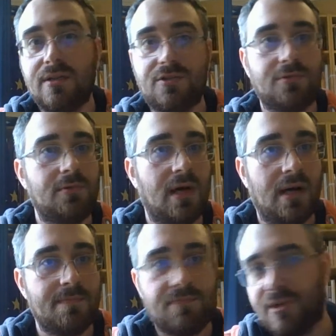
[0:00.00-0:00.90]
to
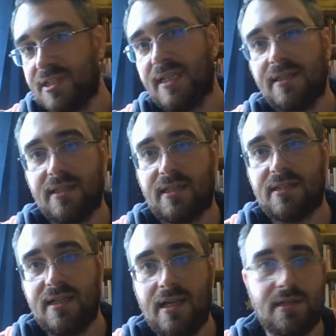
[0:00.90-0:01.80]
unprecedented
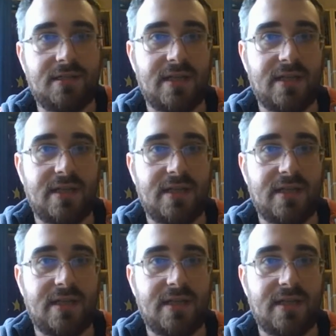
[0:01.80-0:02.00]
extents.